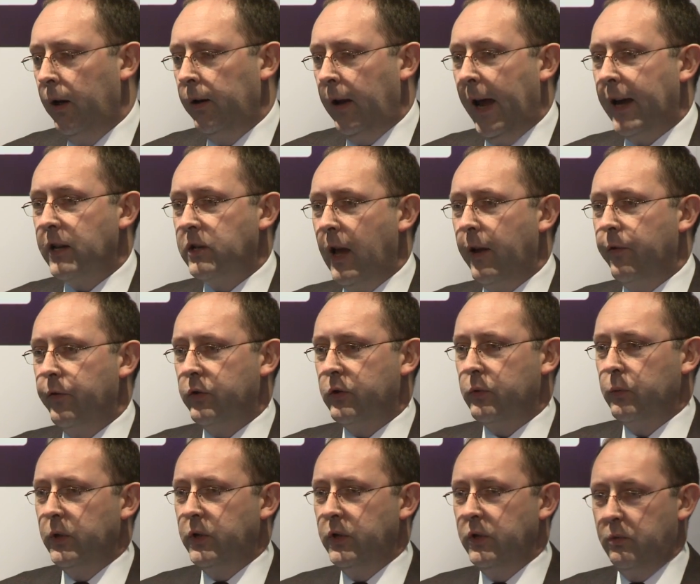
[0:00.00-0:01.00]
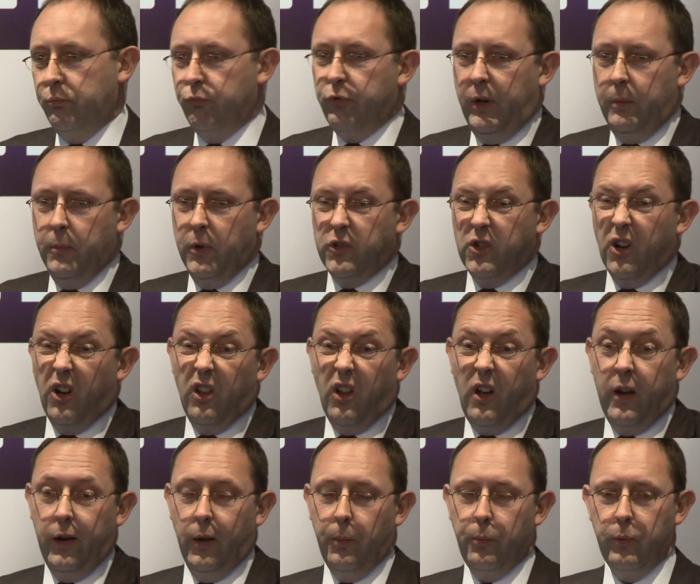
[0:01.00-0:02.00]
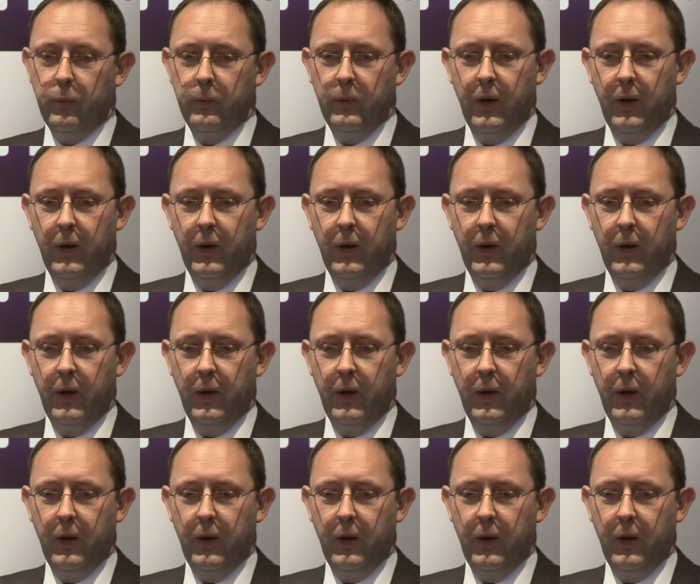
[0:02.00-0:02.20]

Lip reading: XFs, which is pretty much our lineup.